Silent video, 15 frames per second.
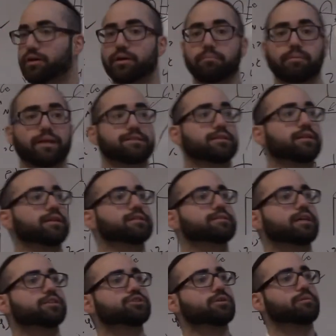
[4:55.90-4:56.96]
Basically,
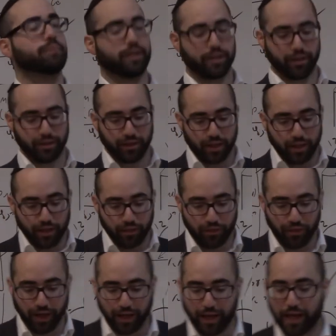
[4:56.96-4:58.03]
essentially meaning
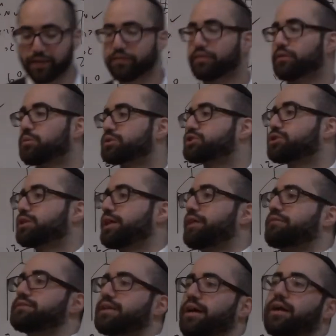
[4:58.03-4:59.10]
that anything which
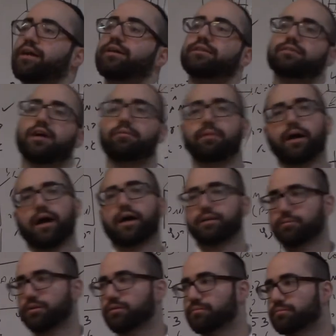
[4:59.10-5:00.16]
leaves a tameh
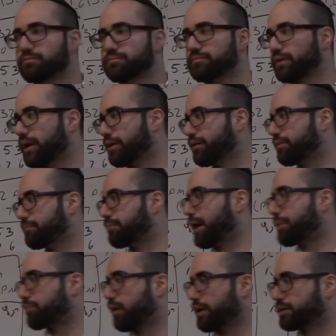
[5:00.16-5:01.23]
animal, any
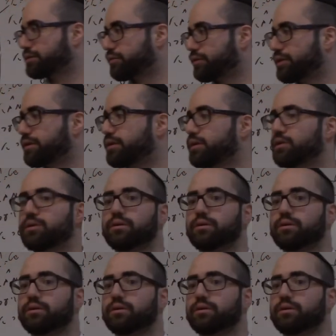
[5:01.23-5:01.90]
byproduct of it.